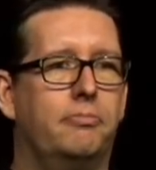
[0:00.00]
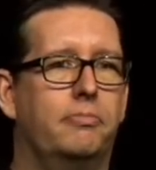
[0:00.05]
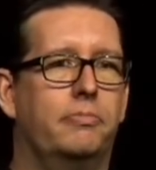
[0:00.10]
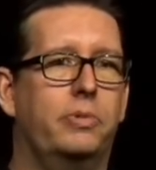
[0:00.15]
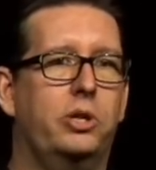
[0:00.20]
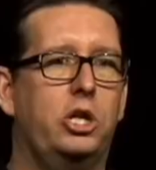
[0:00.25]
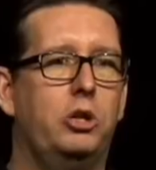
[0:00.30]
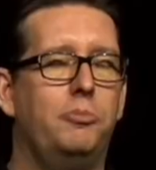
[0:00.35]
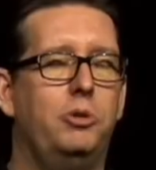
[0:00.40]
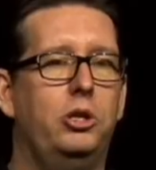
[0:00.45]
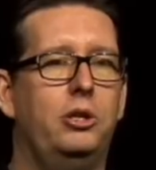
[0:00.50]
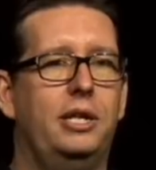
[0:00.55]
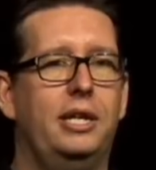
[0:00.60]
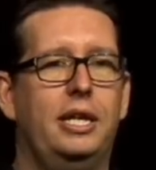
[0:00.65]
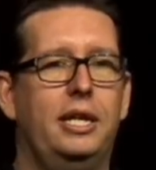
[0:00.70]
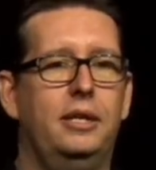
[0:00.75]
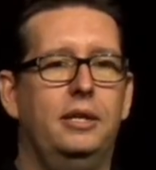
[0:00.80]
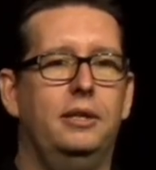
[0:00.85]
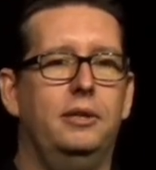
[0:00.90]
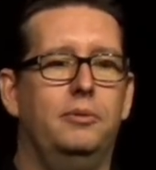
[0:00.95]

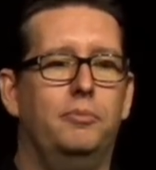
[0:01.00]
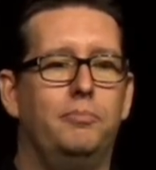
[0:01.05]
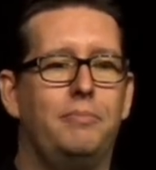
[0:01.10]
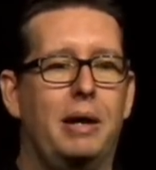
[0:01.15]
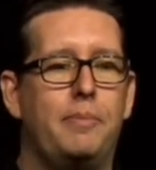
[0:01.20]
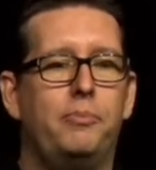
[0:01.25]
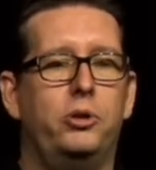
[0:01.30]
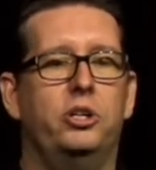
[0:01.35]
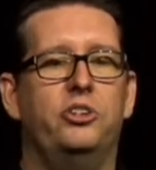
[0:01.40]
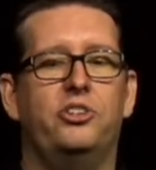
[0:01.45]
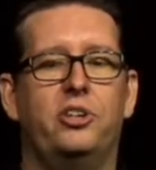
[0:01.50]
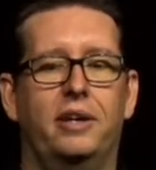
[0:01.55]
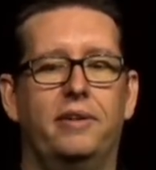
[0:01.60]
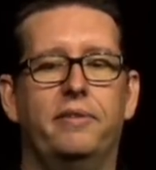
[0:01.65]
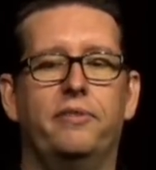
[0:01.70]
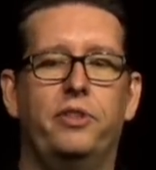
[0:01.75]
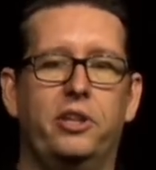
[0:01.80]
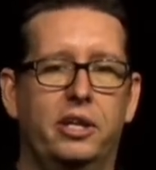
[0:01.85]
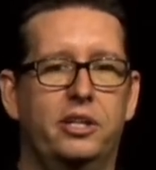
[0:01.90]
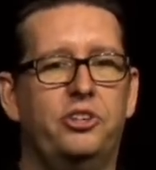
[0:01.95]
community members
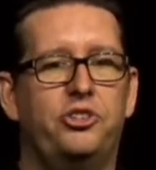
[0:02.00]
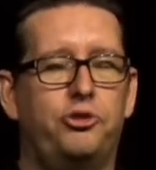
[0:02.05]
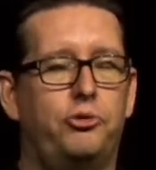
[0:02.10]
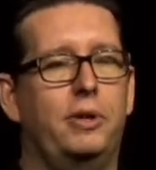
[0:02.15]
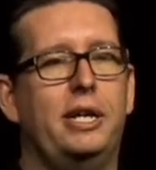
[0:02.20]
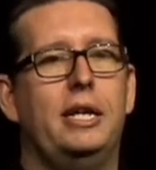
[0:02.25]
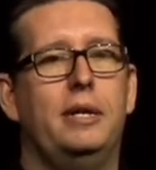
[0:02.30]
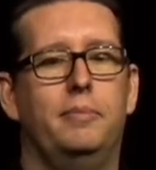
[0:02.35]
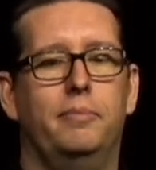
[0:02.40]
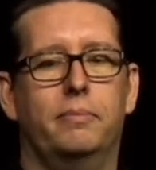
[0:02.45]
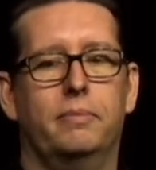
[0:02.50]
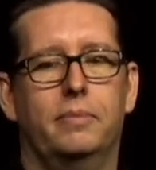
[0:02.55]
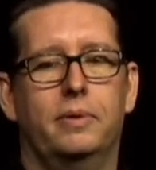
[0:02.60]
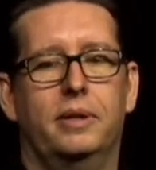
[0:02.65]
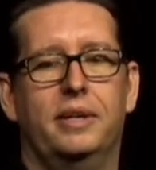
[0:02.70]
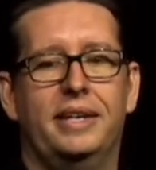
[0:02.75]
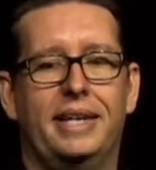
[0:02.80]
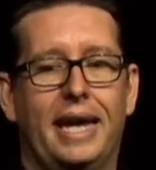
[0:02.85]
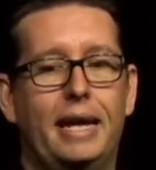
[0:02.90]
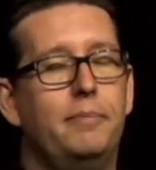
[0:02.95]
of the stream
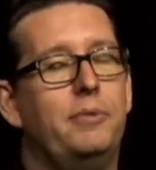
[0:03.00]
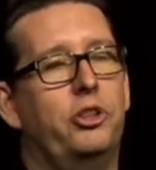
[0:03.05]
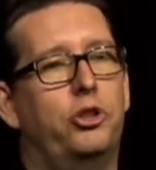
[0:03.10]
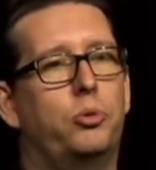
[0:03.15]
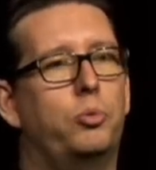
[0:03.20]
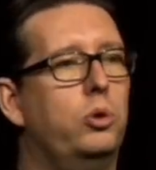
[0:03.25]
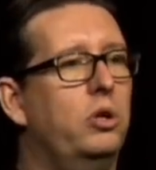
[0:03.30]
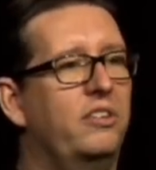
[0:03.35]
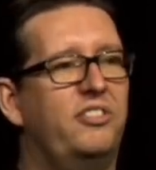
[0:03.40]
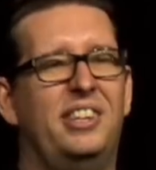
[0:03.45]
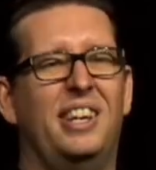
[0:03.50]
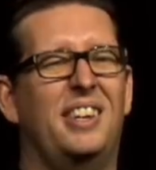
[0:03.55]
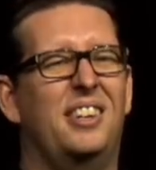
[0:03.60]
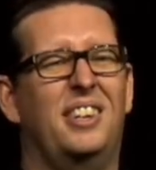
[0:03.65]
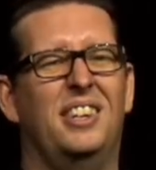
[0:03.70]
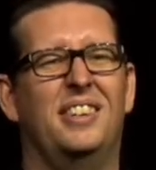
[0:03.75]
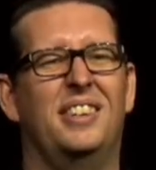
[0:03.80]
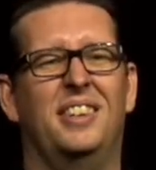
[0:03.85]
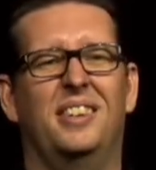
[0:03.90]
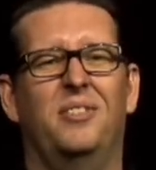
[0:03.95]
named it the rule of 6
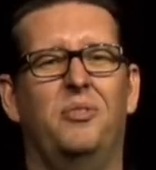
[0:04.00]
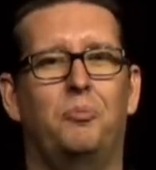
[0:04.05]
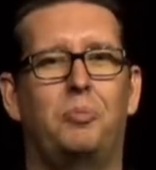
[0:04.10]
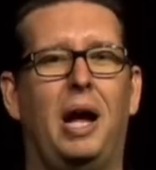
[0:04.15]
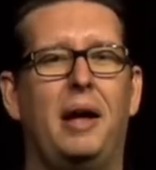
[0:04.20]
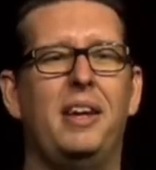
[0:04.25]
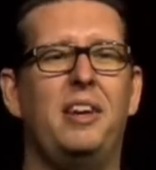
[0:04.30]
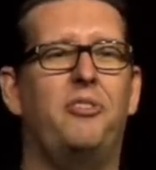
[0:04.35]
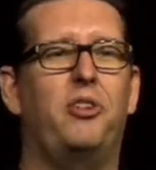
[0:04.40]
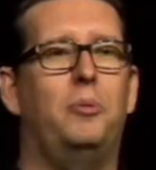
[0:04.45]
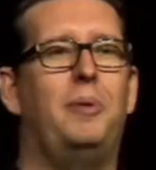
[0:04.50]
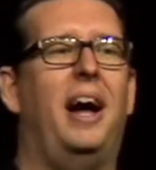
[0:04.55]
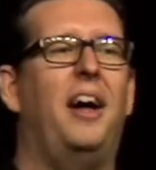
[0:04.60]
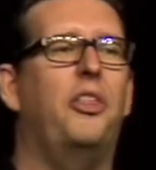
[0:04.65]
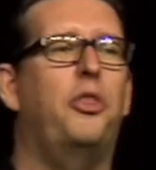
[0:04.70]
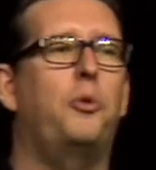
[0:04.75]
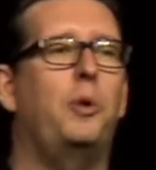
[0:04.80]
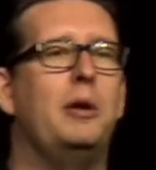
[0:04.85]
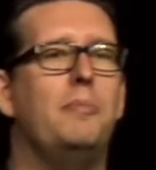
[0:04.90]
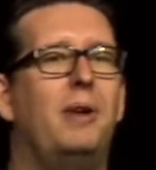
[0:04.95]
because it's probably for about
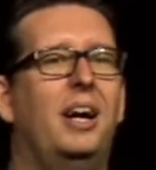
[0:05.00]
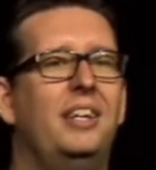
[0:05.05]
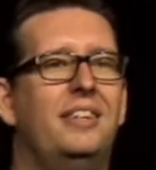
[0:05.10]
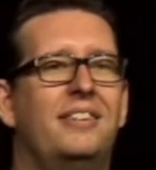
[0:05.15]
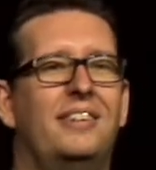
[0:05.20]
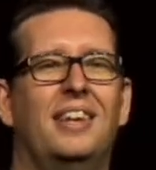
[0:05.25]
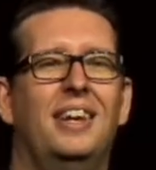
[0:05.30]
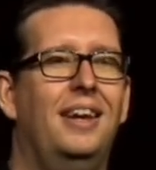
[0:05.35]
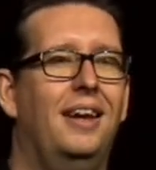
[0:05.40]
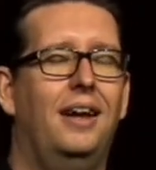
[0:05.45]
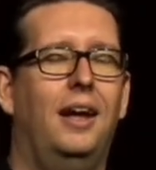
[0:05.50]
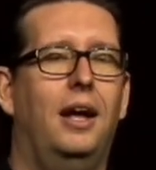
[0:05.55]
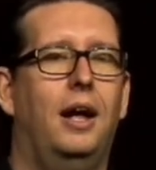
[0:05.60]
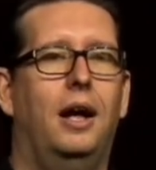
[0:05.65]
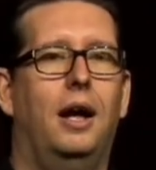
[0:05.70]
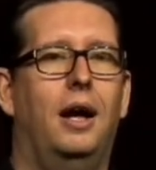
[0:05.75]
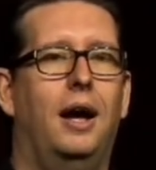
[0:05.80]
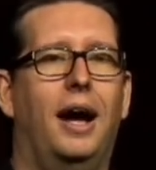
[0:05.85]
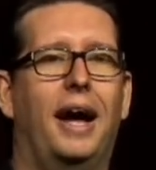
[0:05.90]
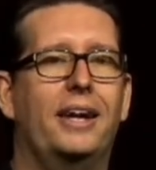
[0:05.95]
3 months.
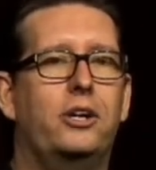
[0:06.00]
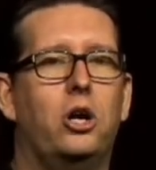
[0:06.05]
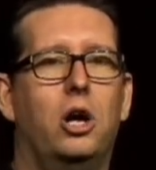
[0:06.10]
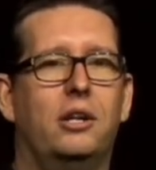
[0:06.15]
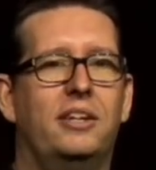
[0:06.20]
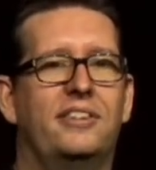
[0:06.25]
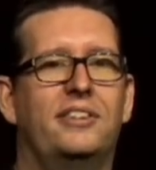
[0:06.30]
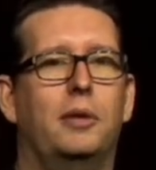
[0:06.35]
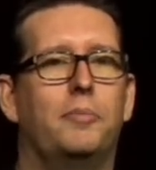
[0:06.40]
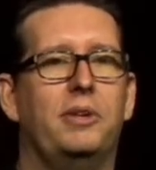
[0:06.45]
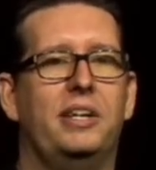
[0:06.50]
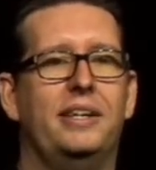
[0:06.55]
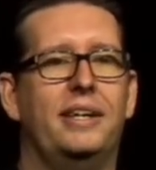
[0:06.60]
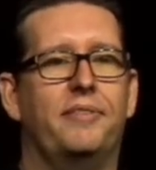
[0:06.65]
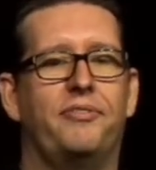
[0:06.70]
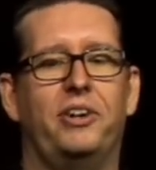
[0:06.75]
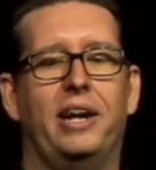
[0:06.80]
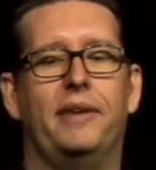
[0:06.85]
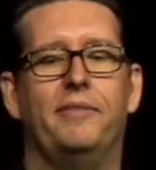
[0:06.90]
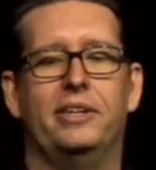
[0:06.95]
I called it something
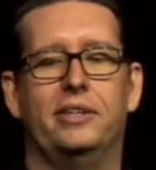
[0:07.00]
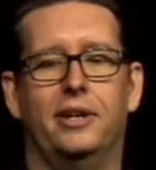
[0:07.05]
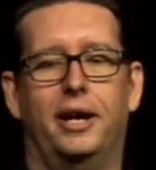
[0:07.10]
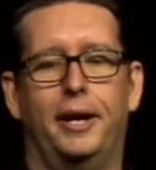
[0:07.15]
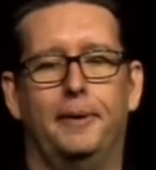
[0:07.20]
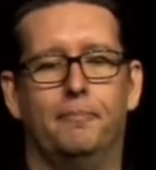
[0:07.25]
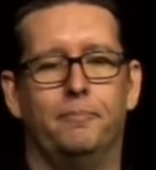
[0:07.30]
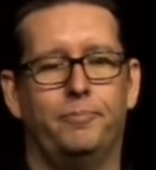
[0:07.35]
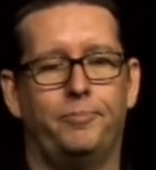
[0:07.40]
different every time.